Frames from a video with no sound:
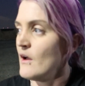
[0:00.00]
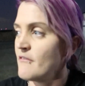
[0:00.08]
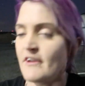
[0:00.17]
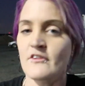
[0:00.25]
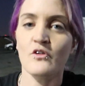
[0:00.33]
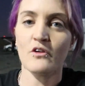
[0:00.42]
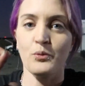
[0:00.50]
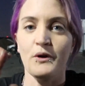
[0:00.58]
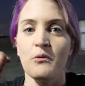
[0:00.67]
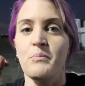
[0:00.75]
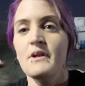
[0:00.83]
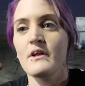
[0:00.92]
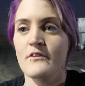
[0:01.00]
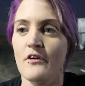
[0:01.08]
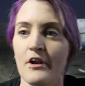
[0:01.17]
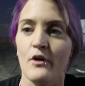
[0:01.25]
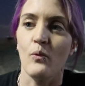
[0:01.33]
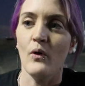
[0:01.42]
Fingers crossed we don't bin it,
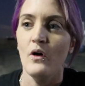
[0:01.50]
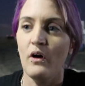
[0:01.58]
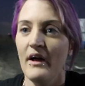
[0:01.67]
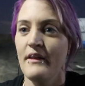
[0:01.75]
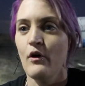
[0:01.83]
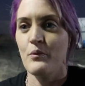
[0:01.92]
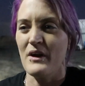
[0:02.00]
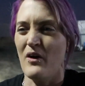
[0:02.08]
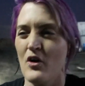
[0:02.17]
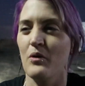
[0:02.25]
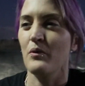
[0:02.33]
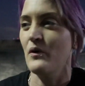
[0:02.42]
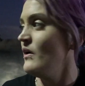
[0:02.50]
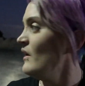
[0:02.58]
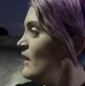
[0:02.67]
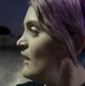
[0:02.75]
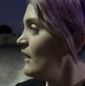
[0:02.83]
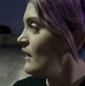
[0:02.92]
don't hit a wall. That would be horrible.
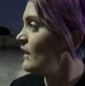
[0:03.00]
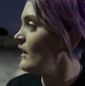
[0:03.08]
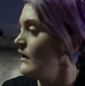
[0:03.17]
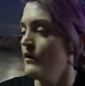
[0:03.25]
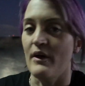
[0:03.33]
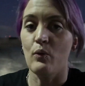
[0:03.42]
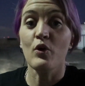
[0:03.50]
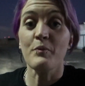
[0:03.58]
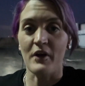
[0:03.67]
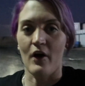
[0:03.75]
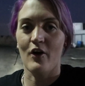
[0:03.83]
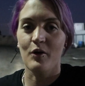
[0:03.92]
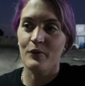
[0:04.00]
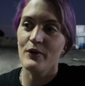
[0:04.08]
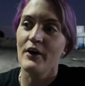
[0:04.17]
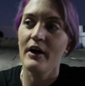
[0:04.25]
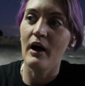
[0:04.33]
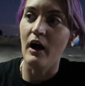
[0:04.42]
That would be horrible,
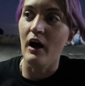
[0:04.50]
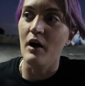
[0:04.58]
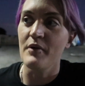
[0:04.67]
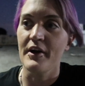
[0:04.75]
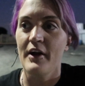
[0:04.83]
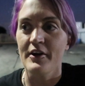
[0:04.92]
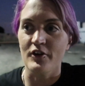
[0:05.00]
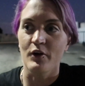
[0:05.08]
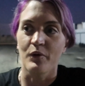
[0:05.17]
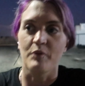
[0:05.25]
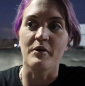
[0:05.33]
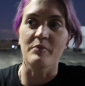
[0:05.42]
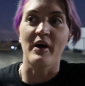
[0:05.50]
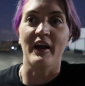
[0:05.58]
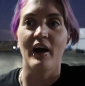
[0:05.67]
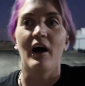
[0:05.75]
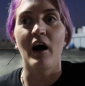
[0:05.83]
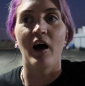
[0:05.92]
and I don't want to bin my
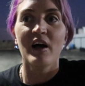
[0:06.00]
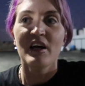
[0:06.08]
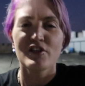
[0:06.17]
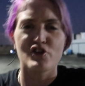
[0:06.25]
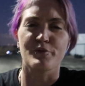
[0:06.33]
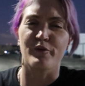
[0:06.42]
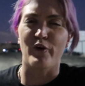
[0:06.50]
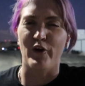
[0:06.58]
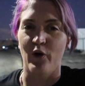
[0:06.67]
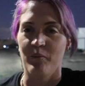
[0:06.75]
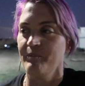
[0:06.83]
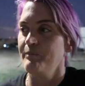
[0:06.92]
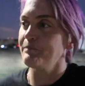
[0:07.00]
car just before a cop.